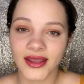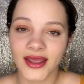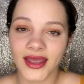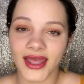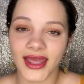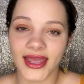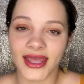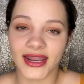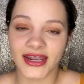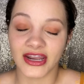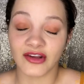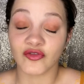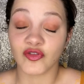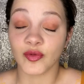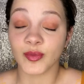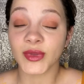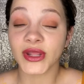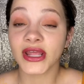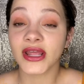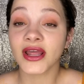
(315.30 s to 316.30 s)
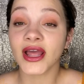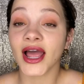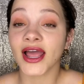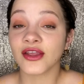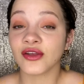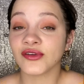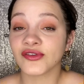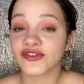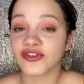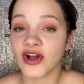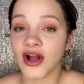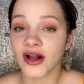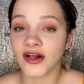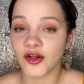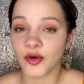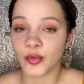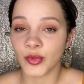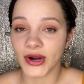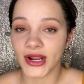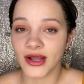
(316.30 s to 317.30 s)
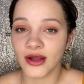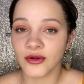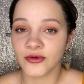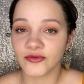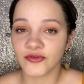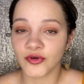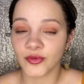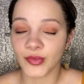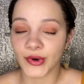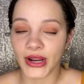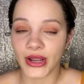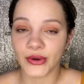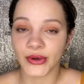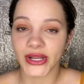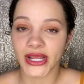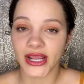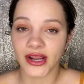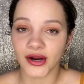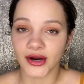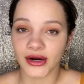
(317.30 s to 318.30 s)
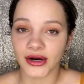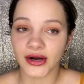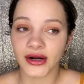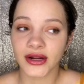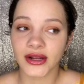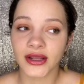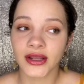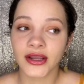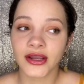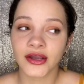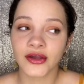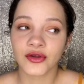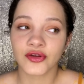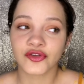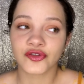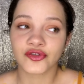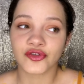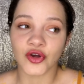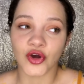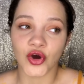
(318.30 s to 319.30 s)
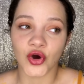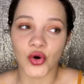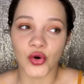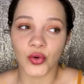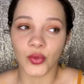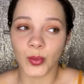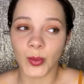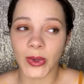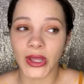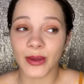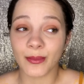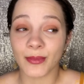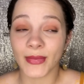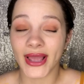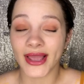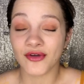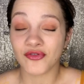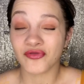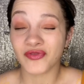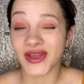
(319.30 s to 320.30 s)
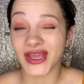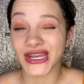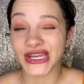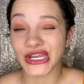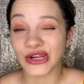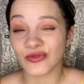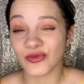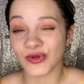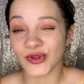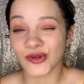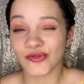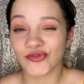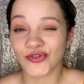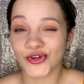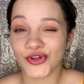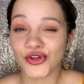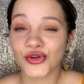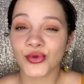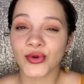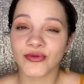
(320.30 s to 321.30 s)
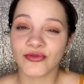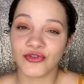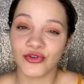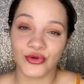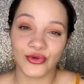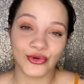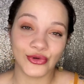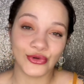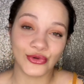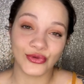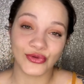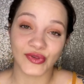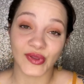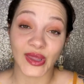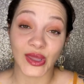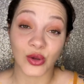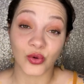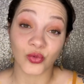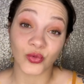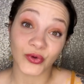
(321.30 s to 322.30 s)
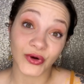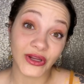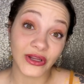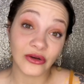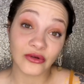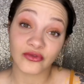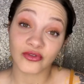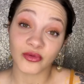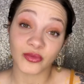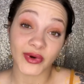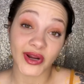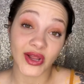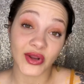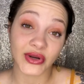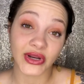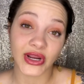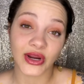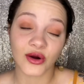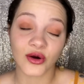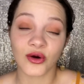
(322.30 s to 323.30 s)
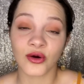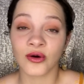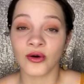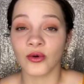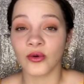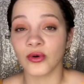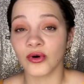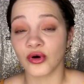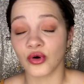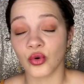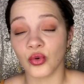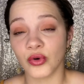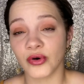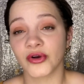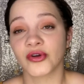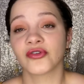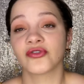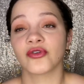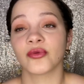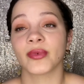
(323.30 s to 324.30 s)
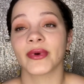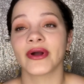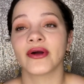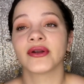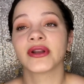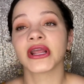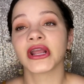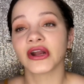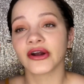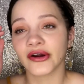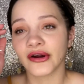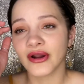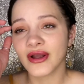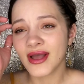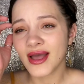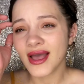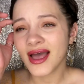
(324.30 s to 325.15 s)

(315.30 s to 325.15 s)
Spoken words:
And for me, I use chocolate brown for brown hair, so it might fade differently for you if you use like green for brown hair or orange for brown hair.